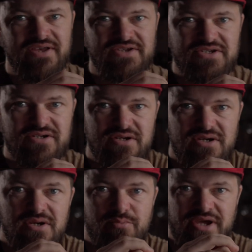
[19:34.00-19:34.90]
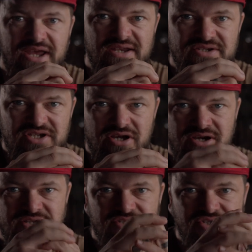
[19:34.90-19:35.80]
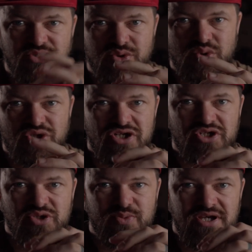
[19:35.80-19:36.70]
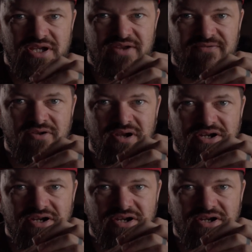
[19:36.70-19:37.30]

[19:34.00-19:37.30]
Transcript: this beginner's guide to shutter speed, if you'd